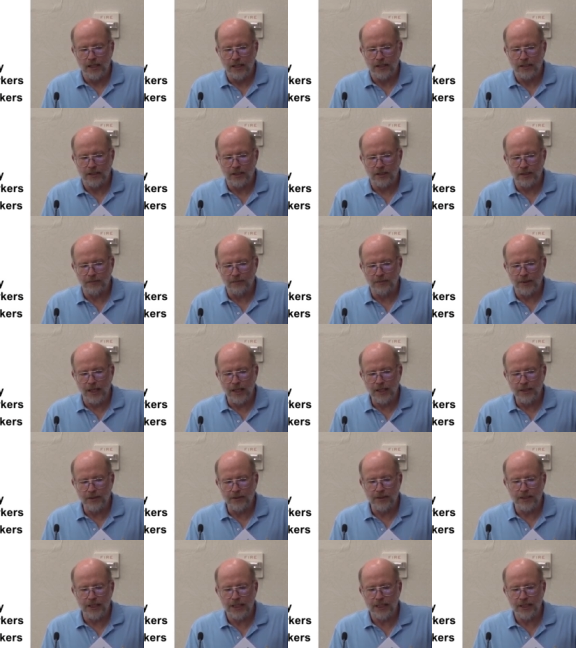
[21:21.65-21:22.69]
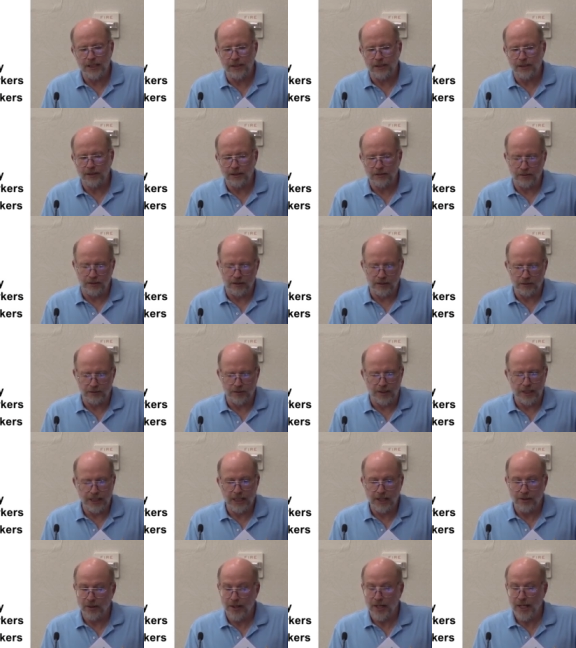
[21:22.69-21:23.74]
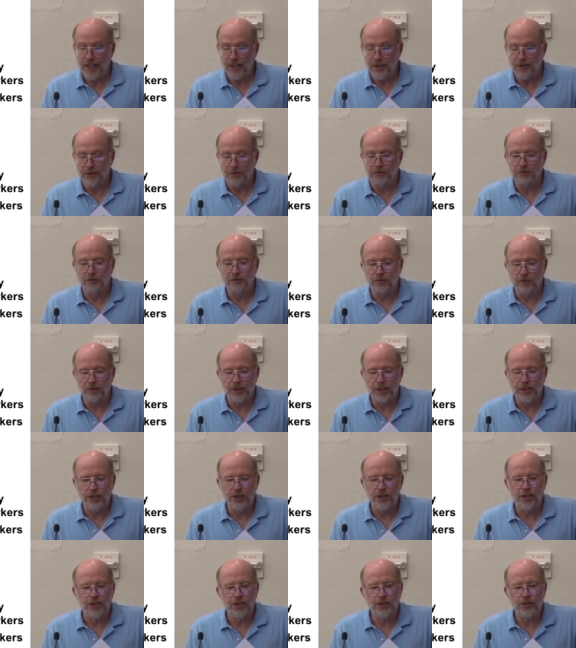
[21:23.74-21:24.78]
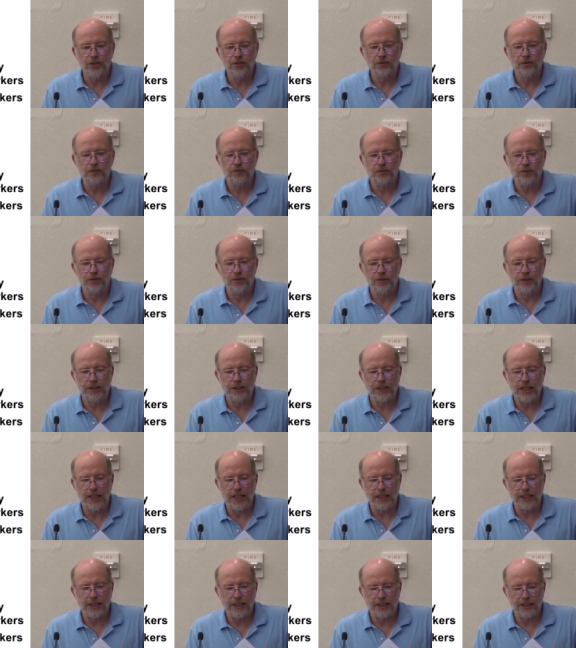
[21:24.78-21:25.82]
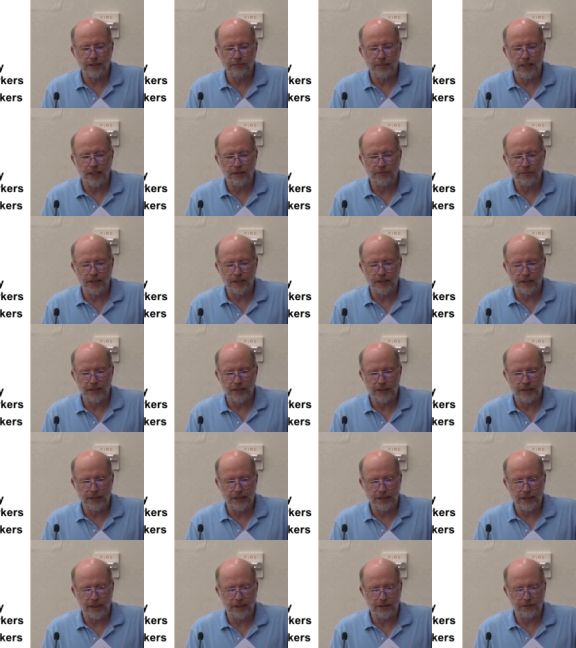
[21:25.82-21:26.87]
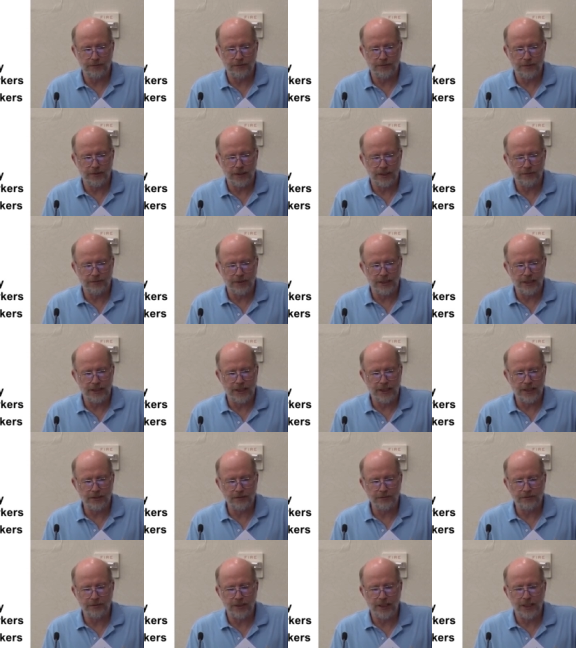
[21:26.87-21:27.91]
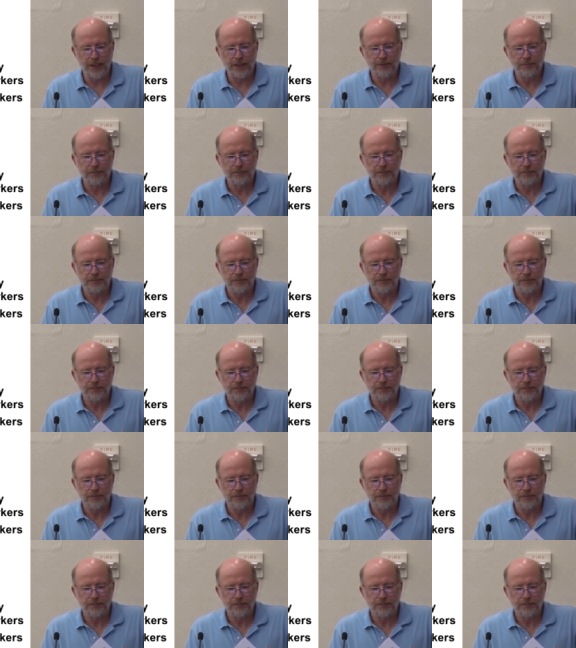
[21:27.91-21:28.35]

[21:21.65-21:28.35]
So the values here, there's right now 142 food and dietary biomarkers that they've identified,